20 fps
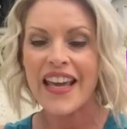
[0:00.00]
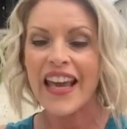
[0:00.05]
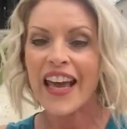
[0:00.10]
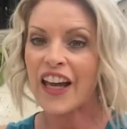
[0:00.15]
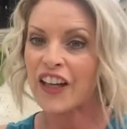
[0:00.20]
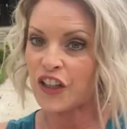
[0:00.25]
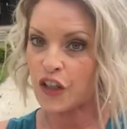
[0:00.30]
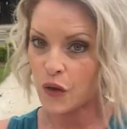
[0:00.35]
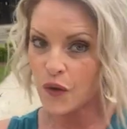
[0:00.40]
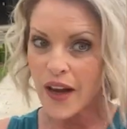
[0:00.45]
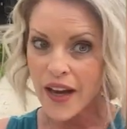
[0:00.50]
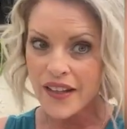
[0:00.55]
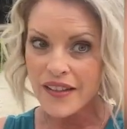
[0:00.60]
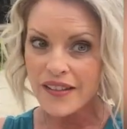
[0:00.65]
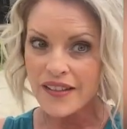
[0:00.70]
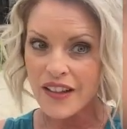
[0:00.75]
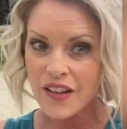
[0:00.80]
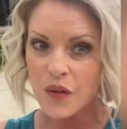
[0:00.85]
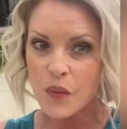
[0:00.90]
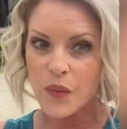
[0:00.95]
And you guessed
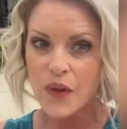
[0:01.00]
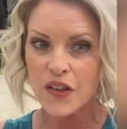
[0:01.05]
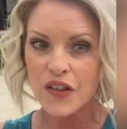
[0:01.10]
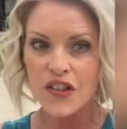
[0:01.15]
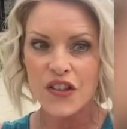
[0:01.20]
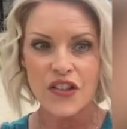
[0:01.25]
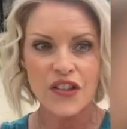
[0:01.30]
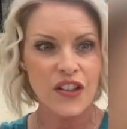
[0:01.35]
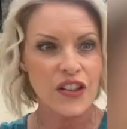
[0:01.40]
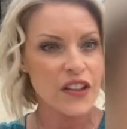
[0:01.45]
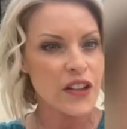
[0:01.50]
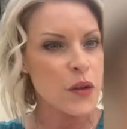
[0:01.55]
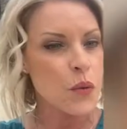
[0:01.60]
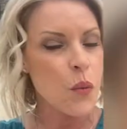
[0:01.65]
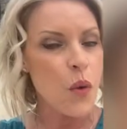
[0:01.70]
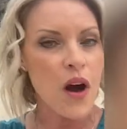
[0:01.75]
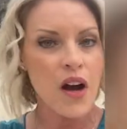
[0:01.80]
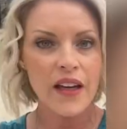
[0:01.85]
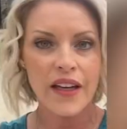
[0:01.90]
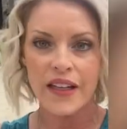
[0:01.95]
it, we're still in
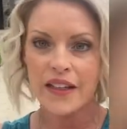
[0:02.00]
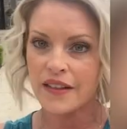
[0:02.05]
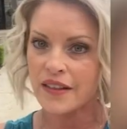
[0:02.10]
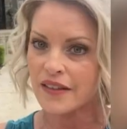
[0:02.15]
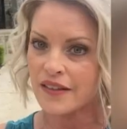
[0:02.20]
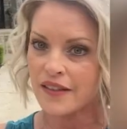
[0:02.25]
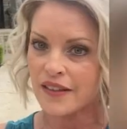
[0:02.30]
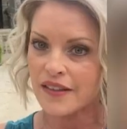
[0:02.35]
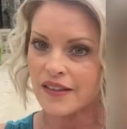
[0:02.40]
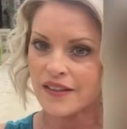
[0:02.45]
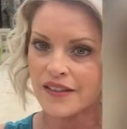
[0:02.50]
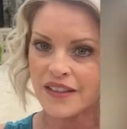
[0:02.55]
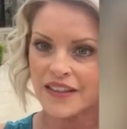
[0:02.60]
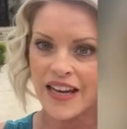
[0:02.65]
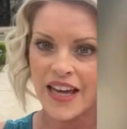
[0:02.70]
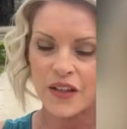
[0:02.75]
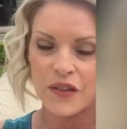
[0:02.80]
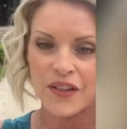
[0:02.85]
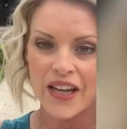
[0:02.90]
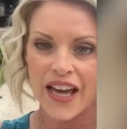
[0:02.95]
walking distance to
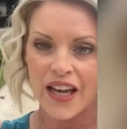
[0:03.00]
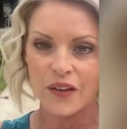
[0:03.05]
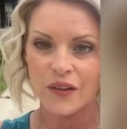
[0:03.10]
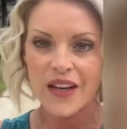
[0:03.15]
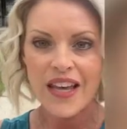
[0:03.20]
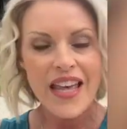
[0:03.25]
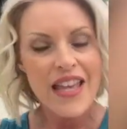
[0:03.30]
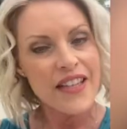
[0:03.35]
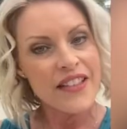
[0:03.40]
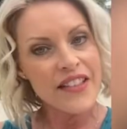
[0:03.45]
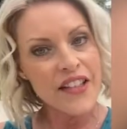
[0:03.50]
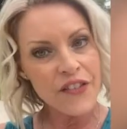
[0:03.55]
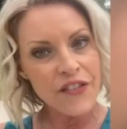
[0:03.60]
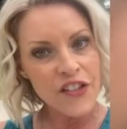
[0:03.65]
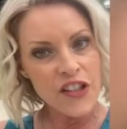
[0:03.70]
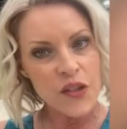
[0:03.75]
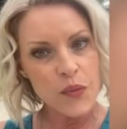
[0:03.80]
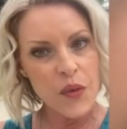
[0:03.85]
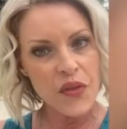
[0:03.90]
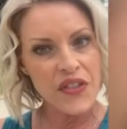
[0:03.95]
downtown.
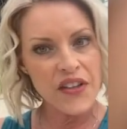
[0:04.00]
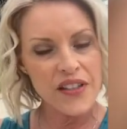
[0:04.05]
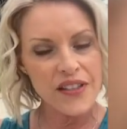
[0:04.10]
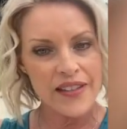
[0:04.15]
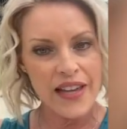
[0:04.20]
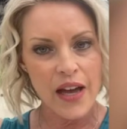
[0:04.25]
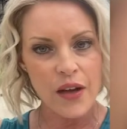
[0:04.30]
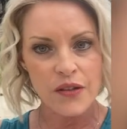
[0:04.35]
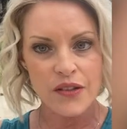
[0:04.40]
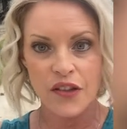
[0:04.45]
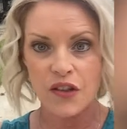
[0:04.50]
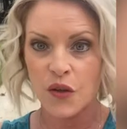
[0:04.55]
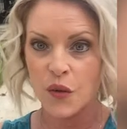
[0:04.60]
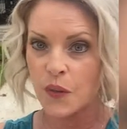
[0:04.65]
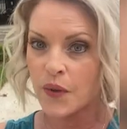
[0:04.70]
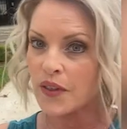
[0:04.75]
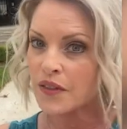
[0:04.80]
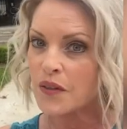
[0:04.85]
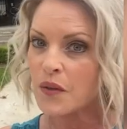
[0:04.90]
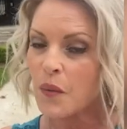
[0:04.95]
Difference with this house, and the
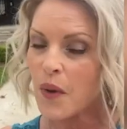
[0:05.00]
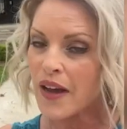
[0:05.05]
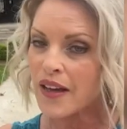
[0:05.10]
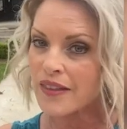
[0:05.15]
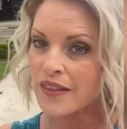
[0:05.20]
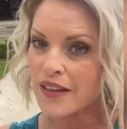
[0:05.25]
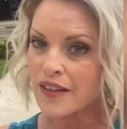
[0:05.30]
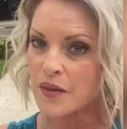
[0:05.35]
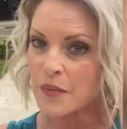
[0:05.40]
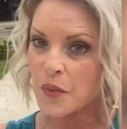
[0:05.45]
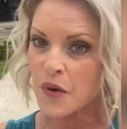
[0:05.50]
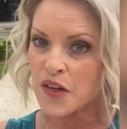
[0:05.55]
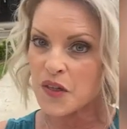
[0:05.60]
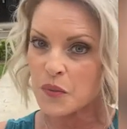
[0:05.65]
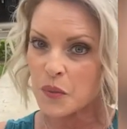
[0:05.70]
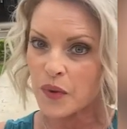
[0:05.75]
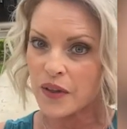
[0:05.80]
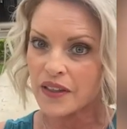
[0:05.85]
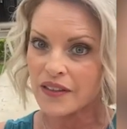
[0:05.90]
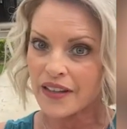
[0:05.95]
reason why I think the price
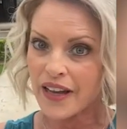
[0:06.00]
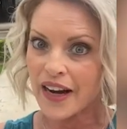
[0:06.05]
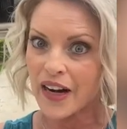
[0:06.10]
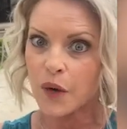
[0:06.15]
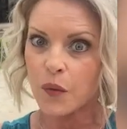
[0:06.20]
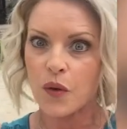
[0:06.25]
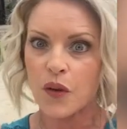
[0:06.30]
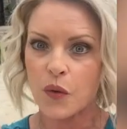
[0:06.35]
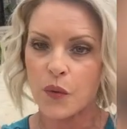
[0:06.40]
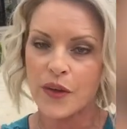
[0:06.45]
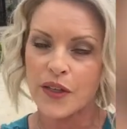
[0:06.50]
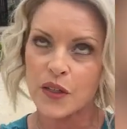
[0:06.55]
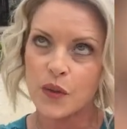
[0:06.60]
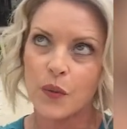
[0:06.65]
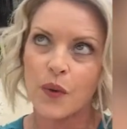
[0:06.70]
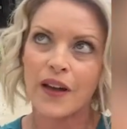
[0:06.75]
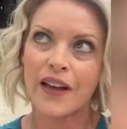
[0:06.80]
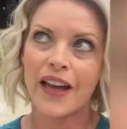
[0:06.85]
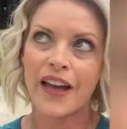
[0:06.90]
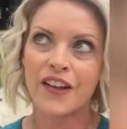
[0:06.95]
point is higher, well, the reason
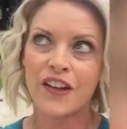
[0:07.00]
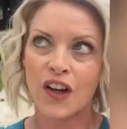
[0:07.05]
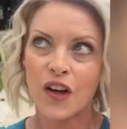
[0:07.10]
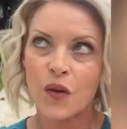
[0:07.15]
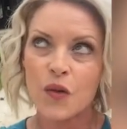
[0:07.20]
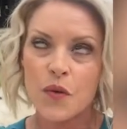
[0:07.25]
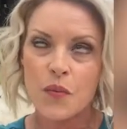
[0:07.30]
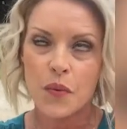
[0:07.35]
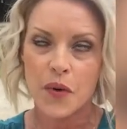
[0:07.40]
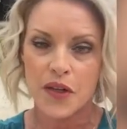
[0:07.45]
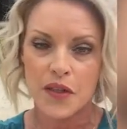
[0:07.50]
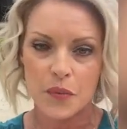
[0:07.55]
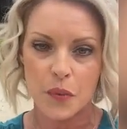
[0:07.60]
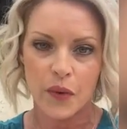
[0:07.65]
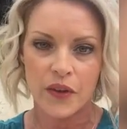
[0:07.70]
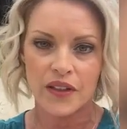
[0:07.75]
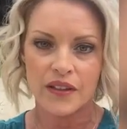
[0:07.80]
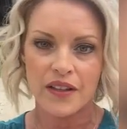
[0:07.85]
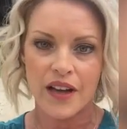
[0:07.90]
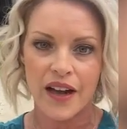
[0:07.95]
why I know the price
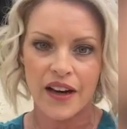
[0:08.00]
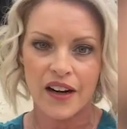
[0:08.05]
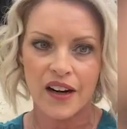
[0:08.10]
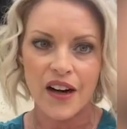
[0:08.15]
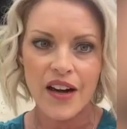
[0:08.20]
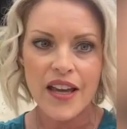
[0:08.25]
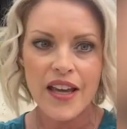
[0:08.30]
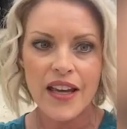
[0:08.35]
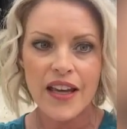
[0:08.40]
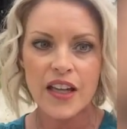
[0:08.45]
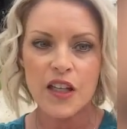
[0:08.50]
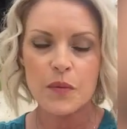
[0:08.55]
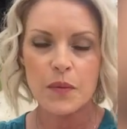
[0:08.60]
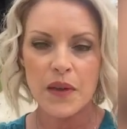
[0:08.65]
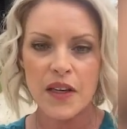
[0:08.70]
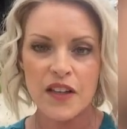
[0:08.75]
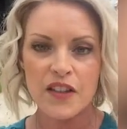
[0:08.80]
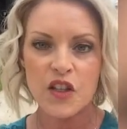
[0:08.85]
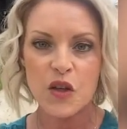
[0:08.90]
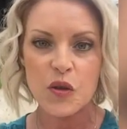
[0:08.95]
point is higher is
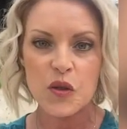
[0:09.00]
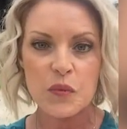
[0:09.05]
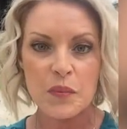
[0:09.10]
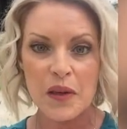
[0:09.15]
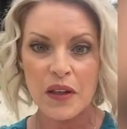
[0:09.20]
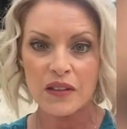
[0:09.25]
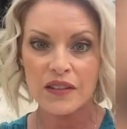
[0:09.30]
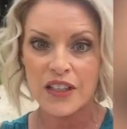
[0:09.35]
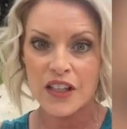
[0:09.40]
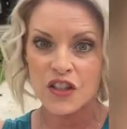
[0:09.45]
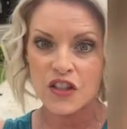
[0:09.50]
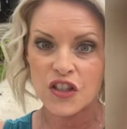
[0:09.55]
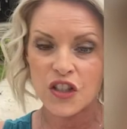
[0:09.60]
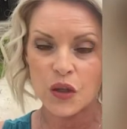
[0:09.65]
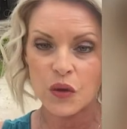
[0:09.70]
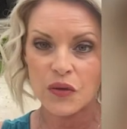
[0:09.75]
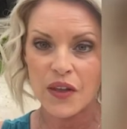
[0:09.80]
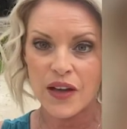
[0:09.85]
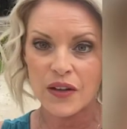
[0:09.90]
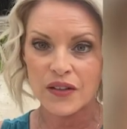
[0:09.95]
because it was built in
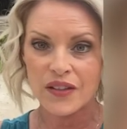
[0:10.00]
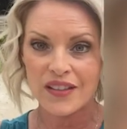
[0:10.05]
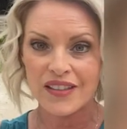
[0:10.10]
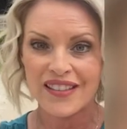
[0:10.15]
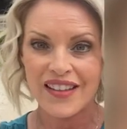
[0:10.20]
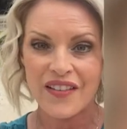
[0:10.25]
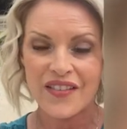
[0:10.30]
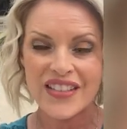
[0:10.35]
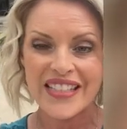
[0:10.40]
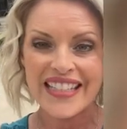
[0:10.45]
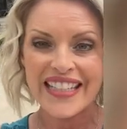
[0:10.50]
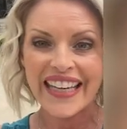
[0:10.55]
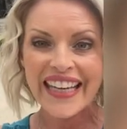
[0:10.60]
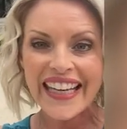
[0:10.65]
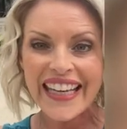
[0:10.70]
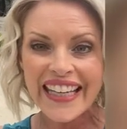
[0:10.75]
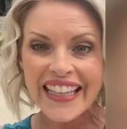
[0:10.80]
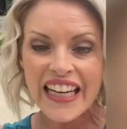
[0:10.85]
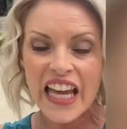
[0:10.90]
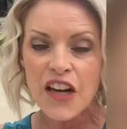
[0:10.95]

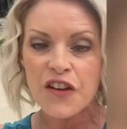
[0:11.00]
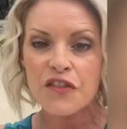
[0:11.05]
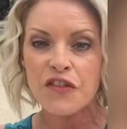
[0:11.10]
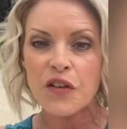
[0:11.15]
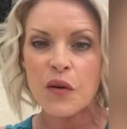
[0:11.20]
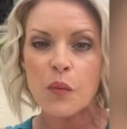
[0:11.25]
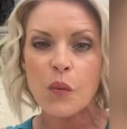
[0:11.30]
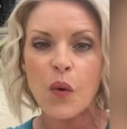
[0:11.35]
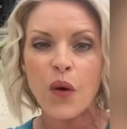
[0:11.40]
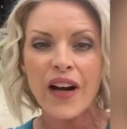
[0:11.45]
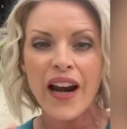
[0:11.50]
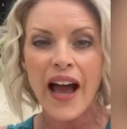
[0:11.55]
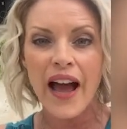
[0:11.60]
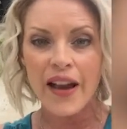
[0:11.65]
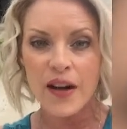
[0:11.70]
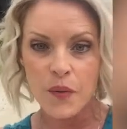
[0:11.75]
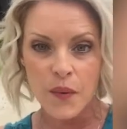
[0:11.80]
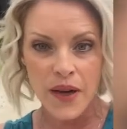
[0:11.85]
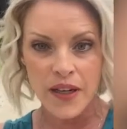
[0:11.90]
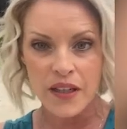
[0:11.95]
2017, and from what I
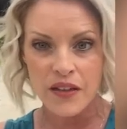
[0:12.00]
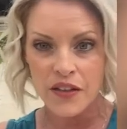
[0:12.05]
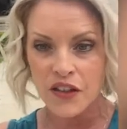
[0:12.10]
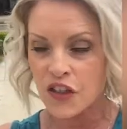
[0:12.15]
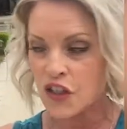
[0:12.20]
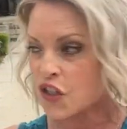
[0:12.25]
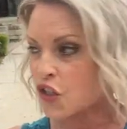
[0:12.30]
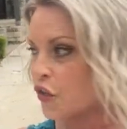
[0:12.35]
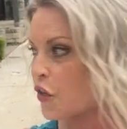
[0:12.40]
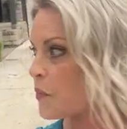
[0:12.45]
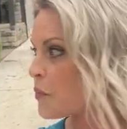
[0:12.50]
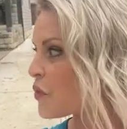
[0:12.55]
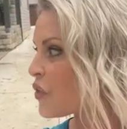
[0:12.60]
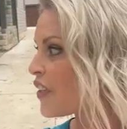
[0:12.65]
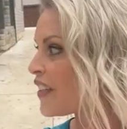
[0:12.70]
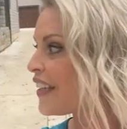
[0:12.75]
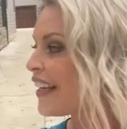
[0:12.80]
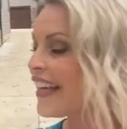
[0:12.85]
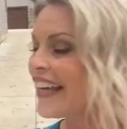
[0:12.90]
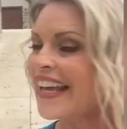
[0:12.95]
read in the
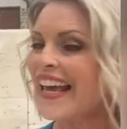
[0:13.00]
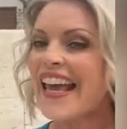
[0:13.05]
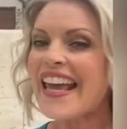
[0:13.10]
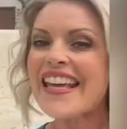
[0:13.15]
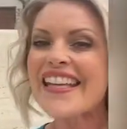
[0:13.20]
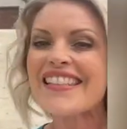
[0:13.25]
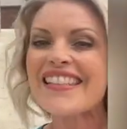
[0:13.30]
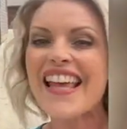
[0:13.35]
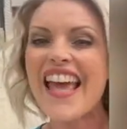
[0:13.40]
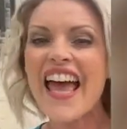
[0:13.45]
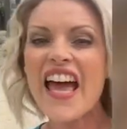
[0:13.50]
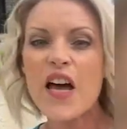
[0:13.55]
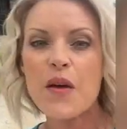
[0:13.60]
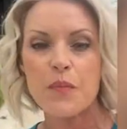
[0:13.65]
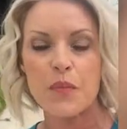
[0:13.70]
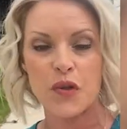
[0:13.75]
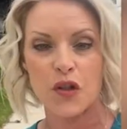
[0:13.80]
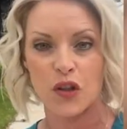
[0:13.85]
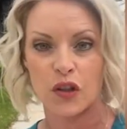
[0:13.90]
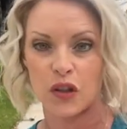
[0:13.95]
description, it's
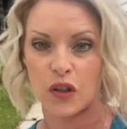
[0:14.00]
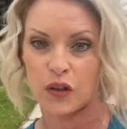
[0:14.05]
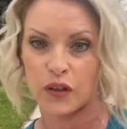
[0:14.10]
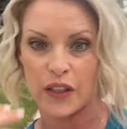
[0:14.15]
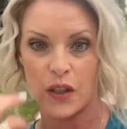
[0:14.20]
absolutely